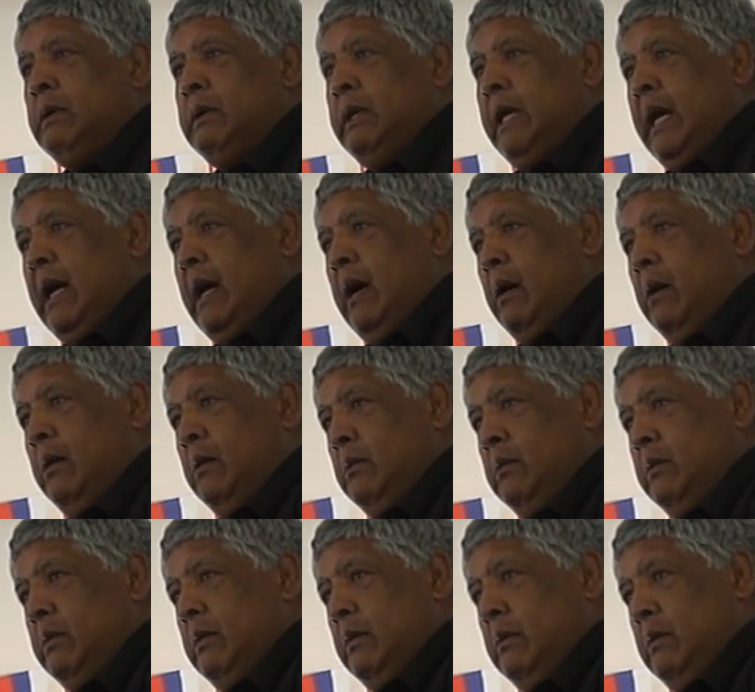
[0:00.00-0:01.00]

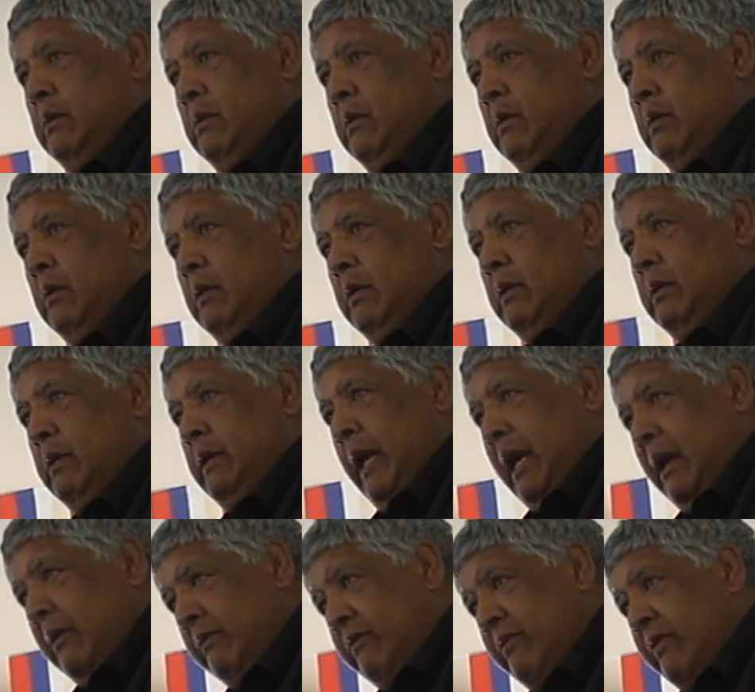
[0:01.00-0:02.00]
Now,
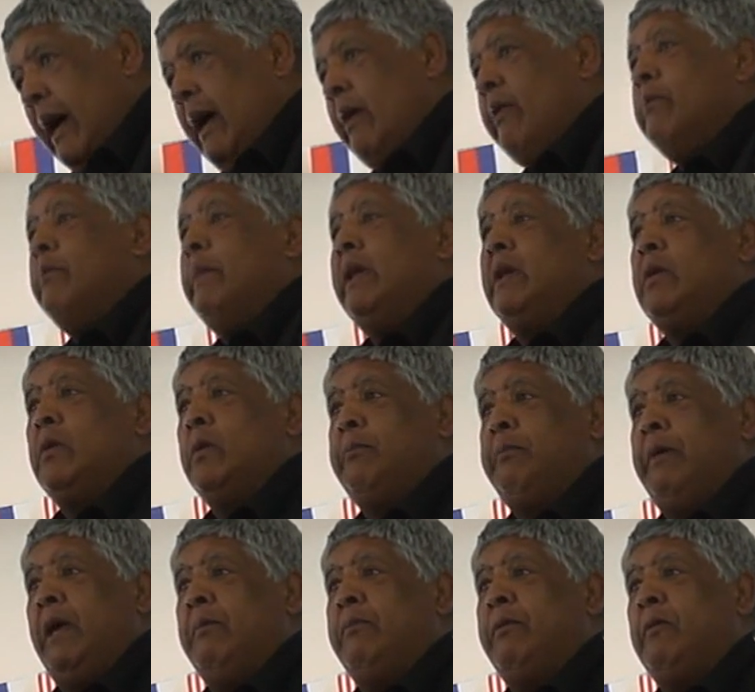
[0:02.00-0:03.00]
the environmental
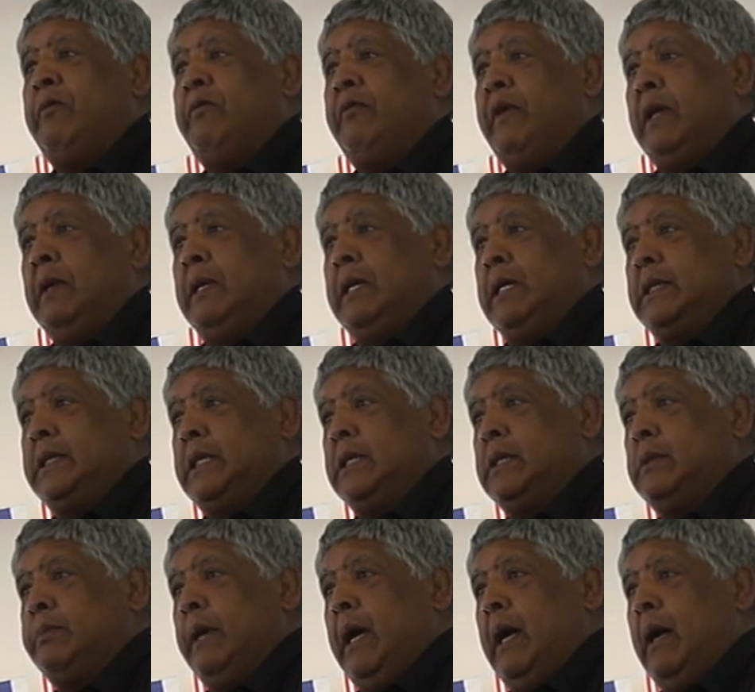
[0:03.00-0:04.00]
people feel this
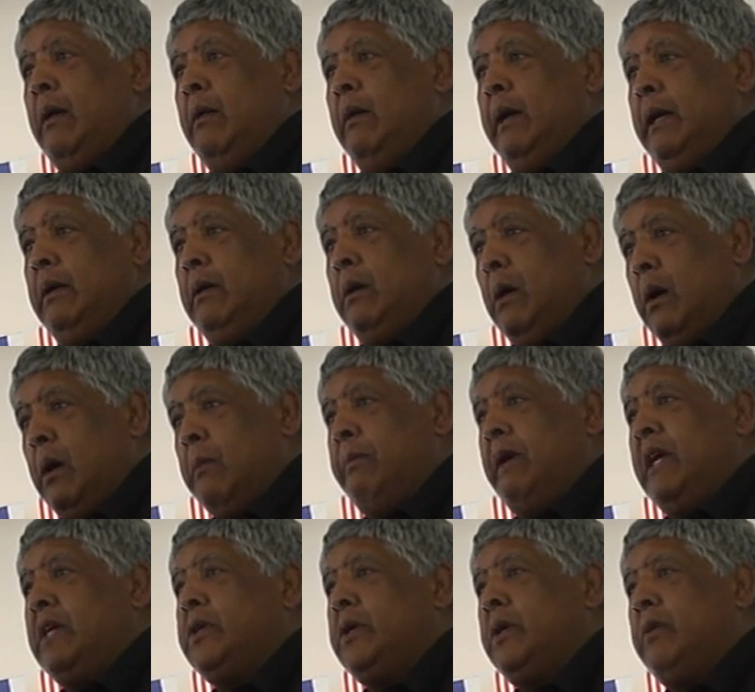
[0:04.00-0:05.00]
as well, and God
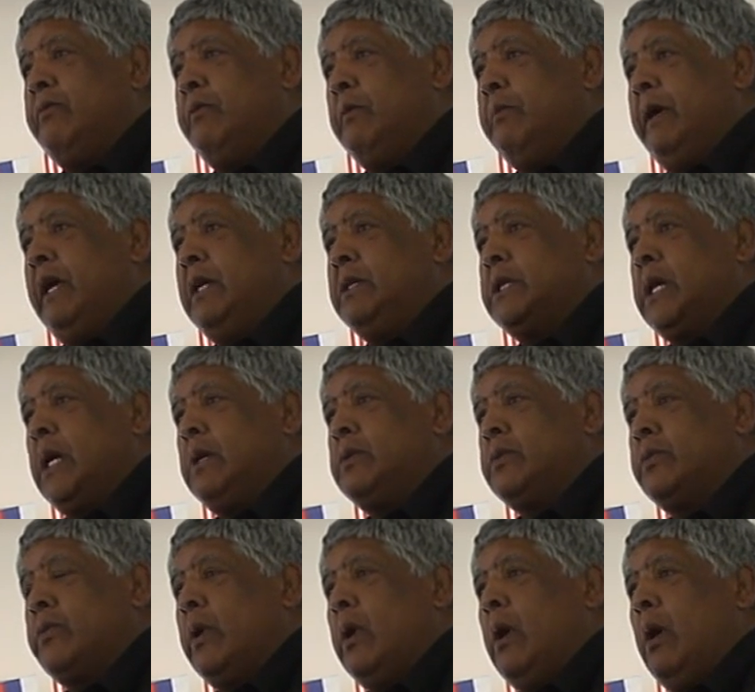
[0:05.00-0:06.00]
bless you for being so
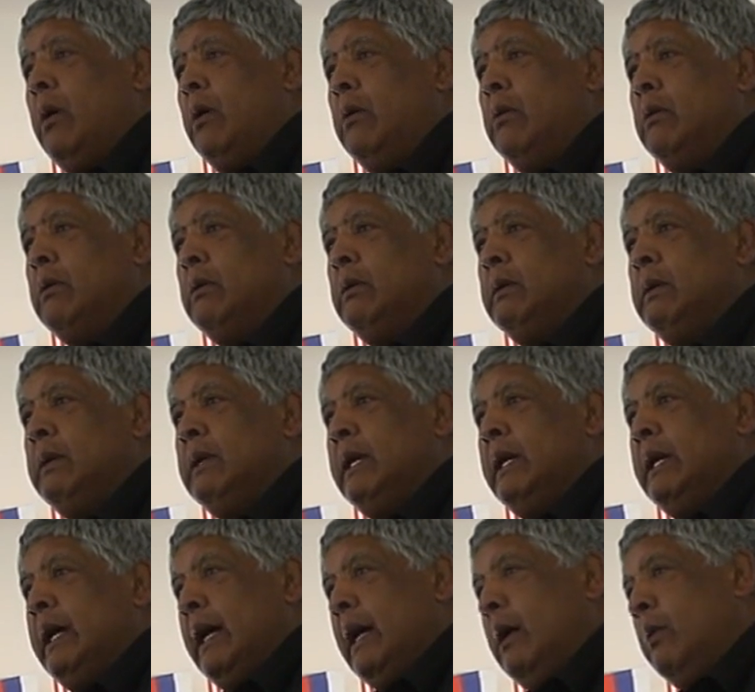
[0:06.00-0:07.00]
strong.
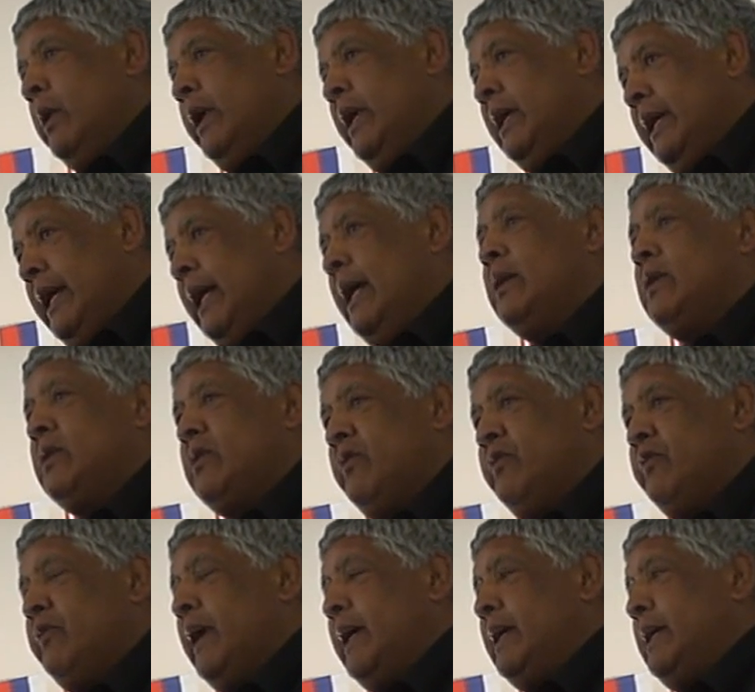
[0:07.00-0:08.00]
And we need to
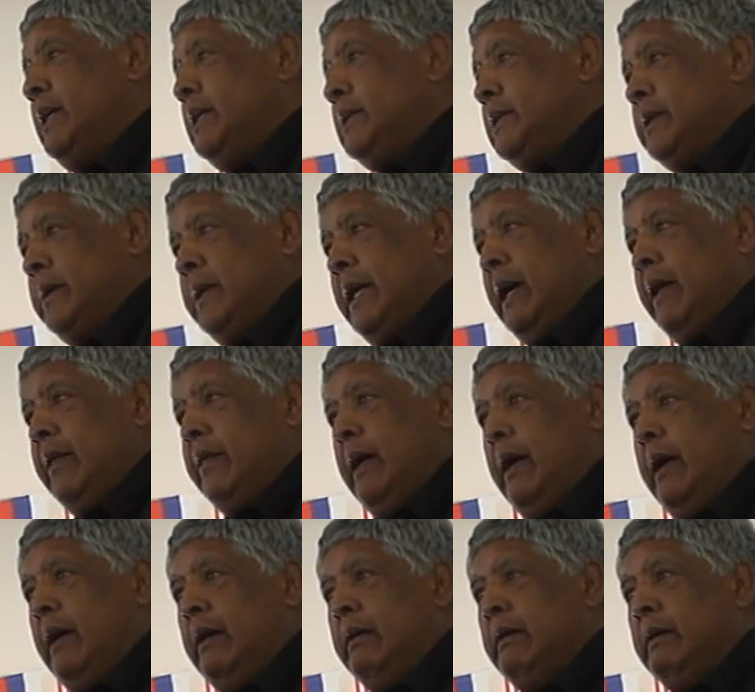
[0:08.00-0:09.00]
fight this
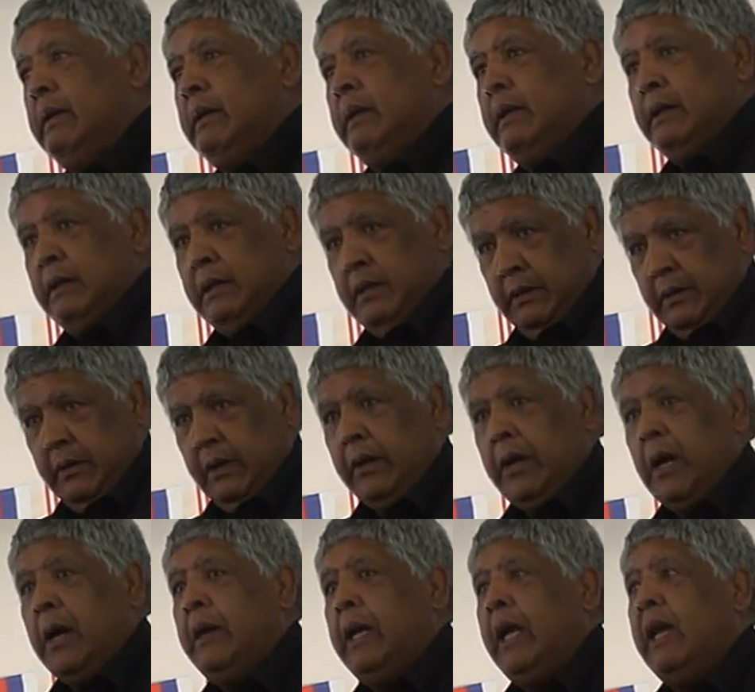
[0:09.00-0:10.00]
together, not
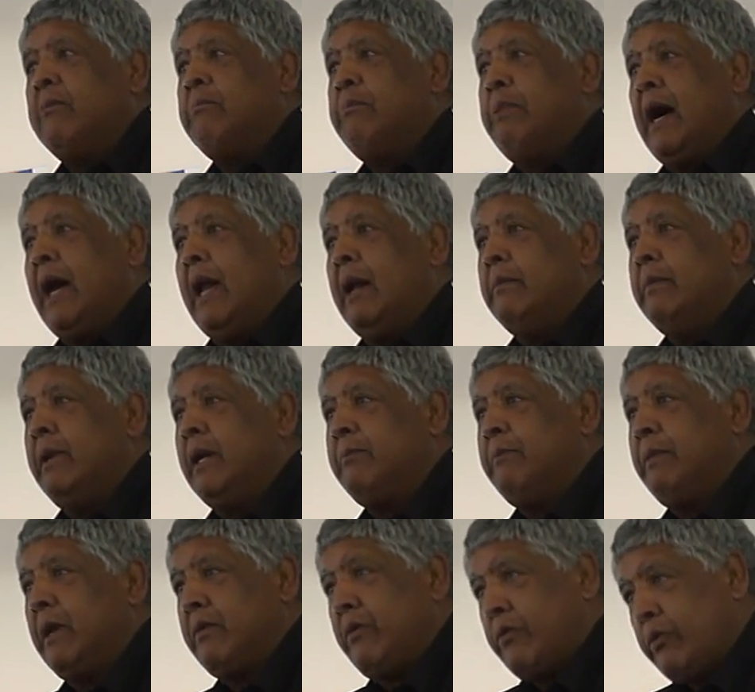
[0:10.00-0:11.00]
only in Parliament,
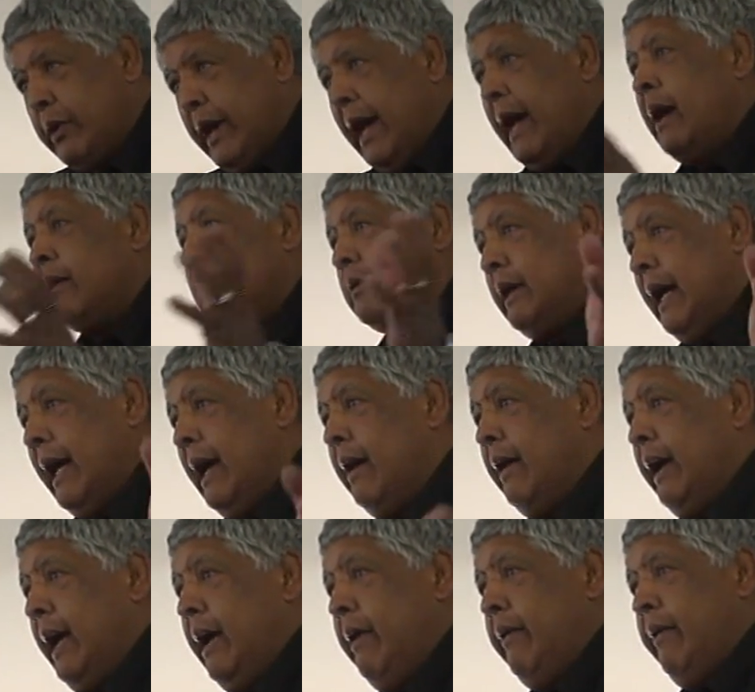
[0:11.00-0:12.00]
but throughout
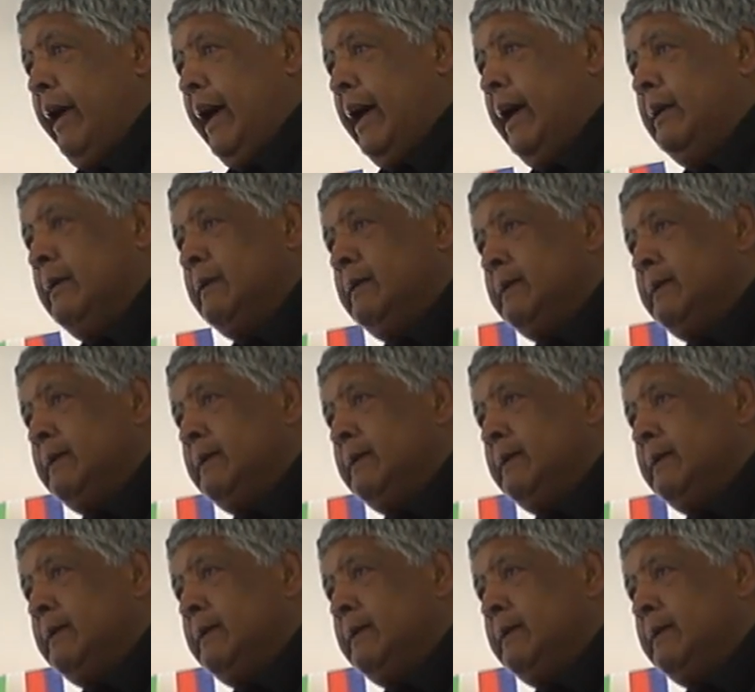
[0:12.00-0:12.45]
our area.